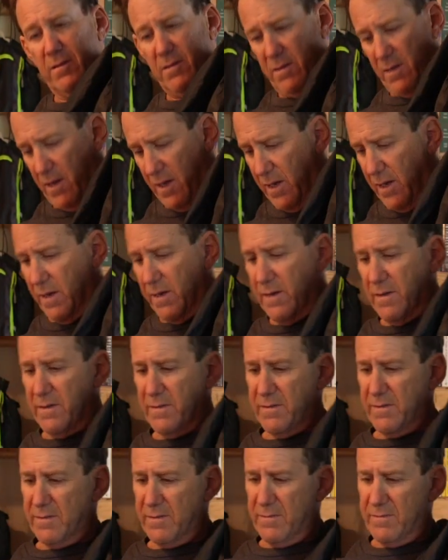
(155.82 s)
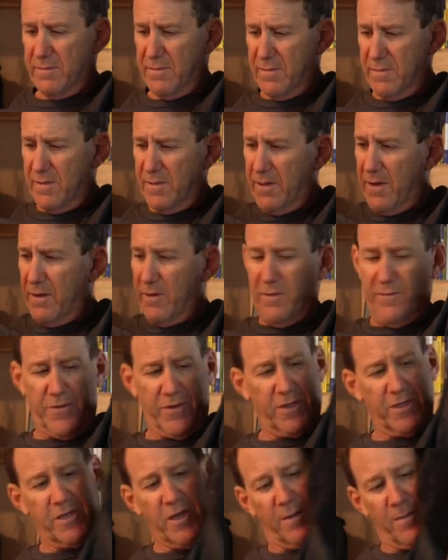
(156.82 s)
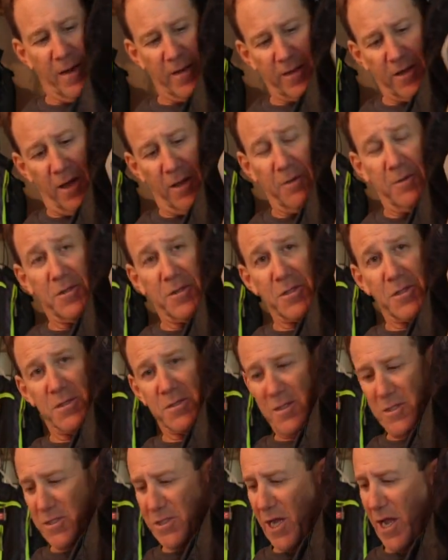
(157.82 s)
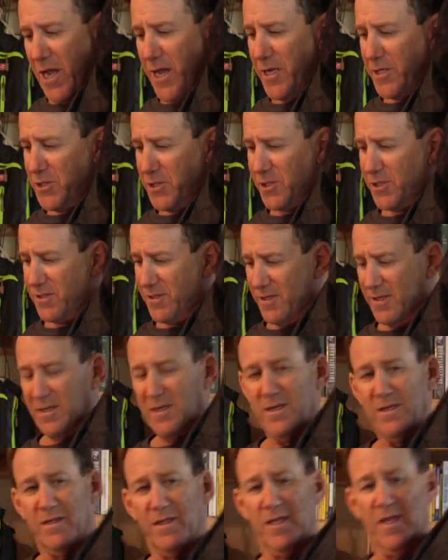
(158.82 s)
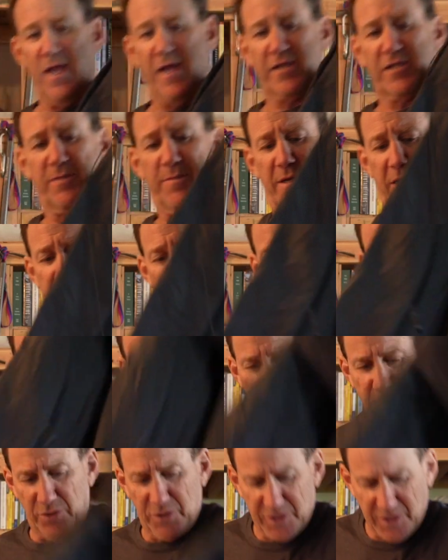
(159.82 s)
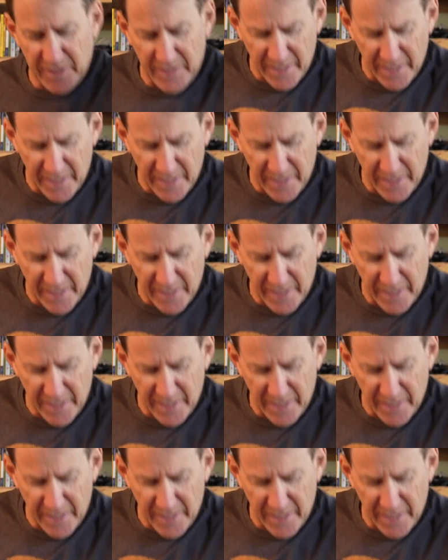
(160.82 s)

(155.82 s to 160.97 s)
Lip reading: I don't know if you can tell by the color, this is the Sage, the Durston